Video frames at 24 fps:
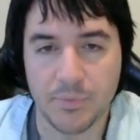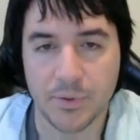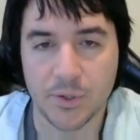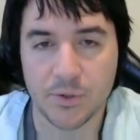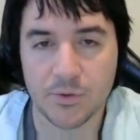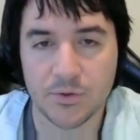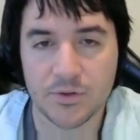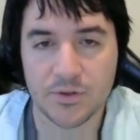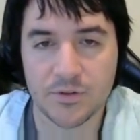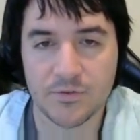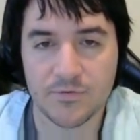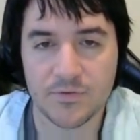
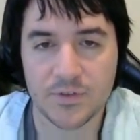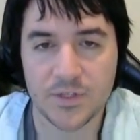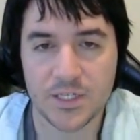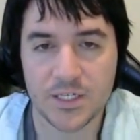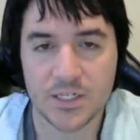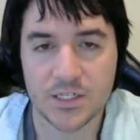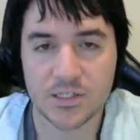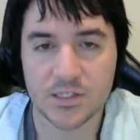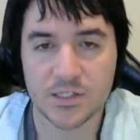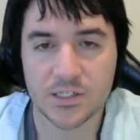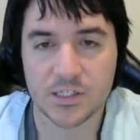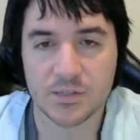Both of
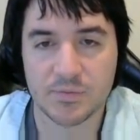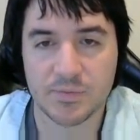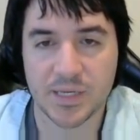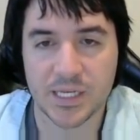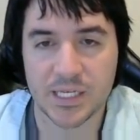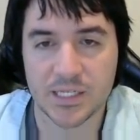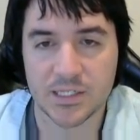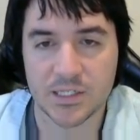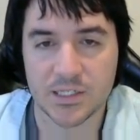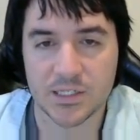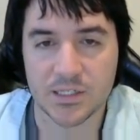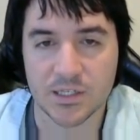these
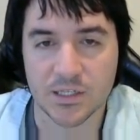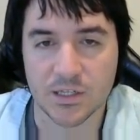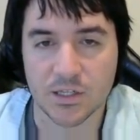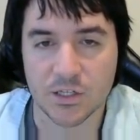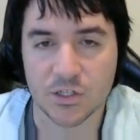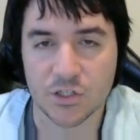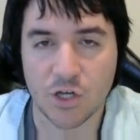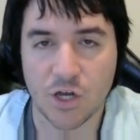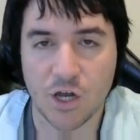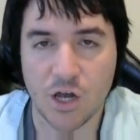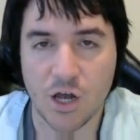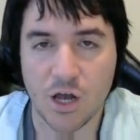spaces at the
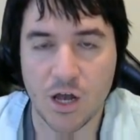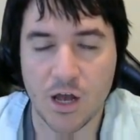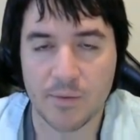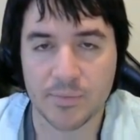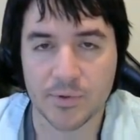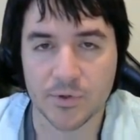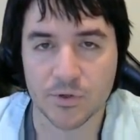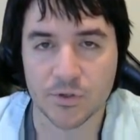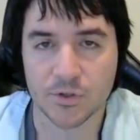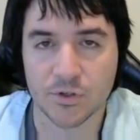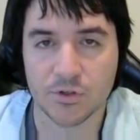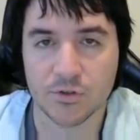top
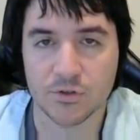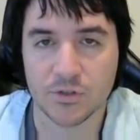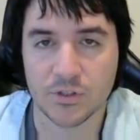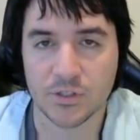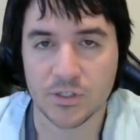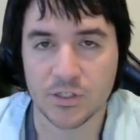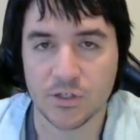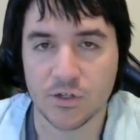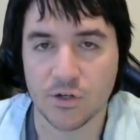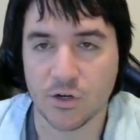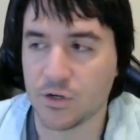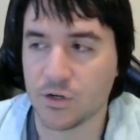are
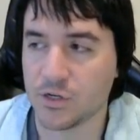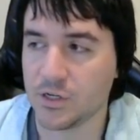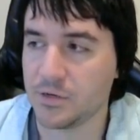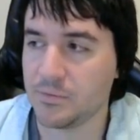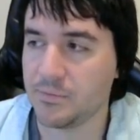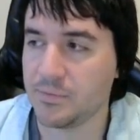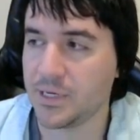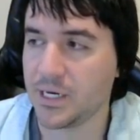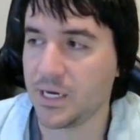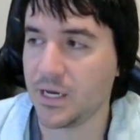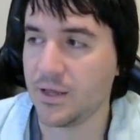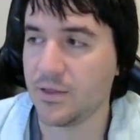currently guarded
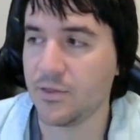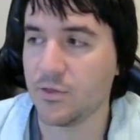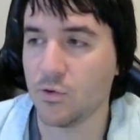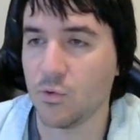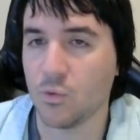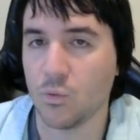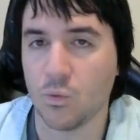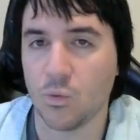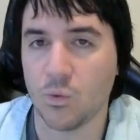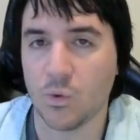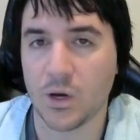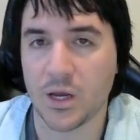by the
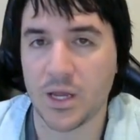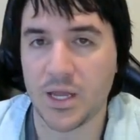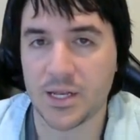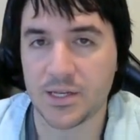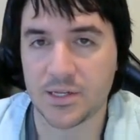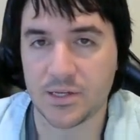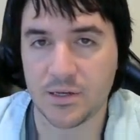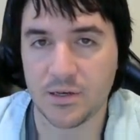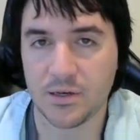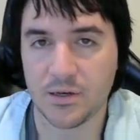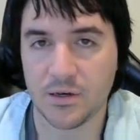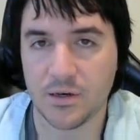
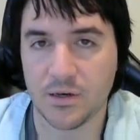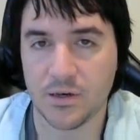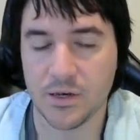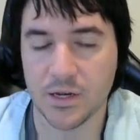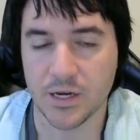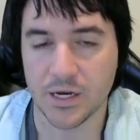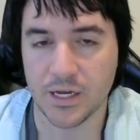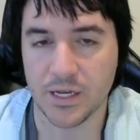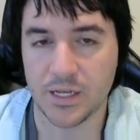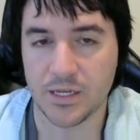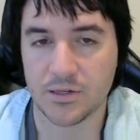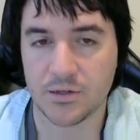white
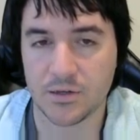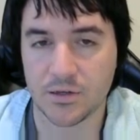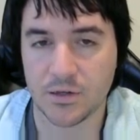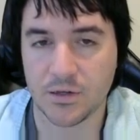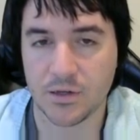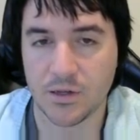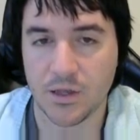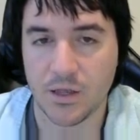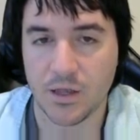knight,